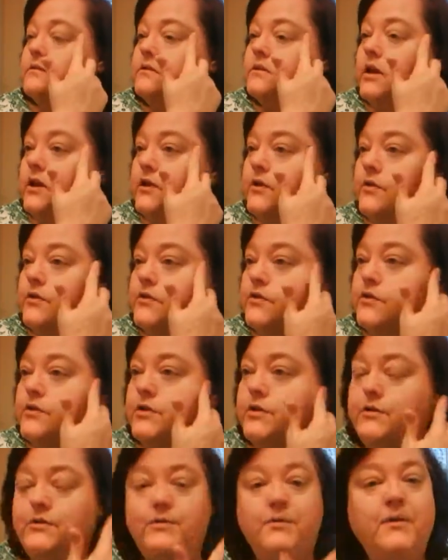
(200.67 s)
daughters
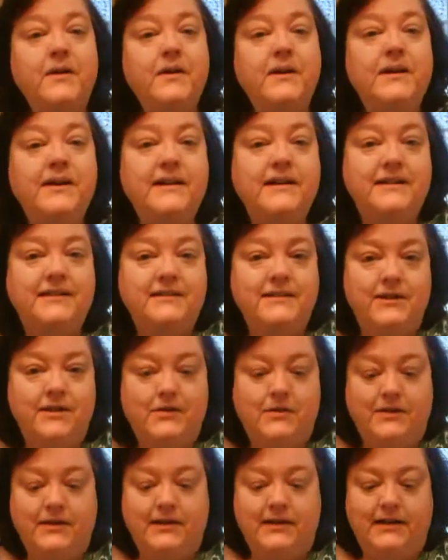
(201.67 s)
too,
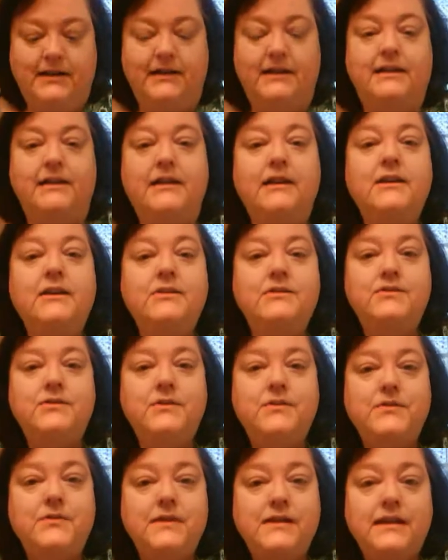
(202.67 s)
Noah and
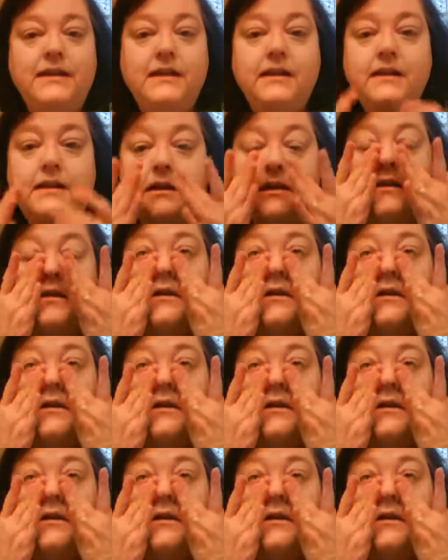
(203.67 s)
Josie.